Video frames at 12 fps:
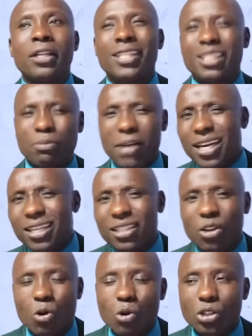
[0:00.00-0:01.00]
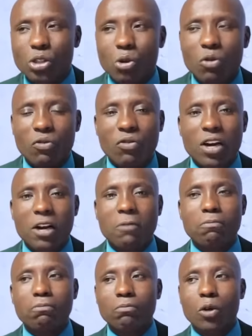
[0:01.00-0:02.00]
He's managed cost of
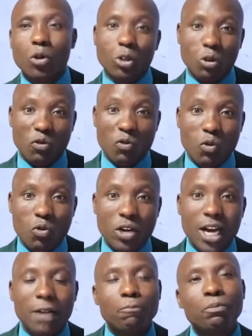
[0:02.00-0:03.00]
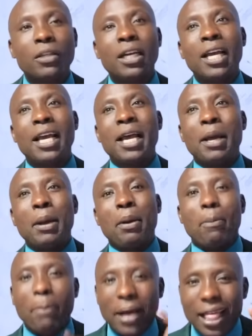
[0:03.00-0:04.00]
unga.
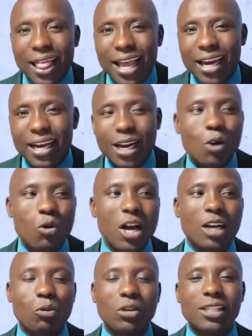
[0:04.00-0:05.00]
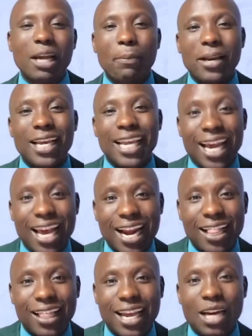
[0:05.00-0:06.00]
But then look at what's happening in
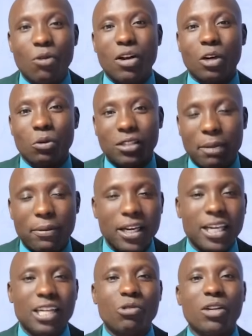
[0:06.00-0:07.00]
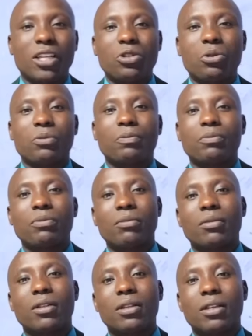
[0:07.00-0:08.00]
health and look at what's happening in education.
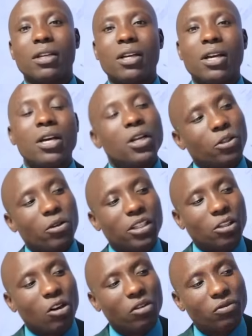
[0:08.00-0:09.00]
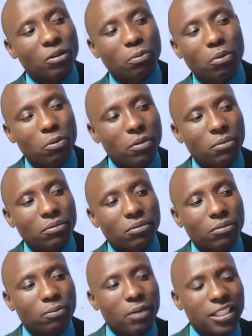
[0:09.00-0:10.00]
So he solved the
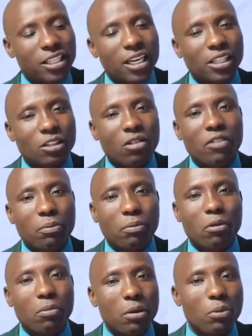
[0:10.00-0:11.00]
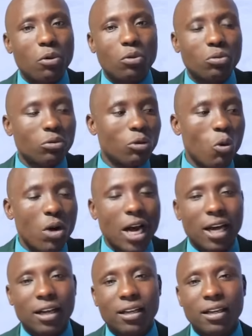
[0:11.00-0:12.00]
problem, partially solved the problem on
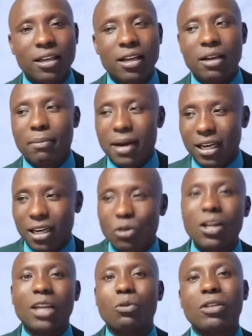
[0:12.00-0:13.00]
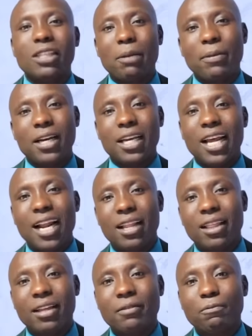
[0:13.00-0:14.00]
unga, but look at what's happening in
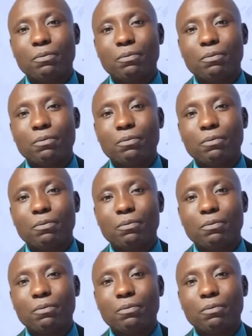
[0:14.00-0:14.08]
health.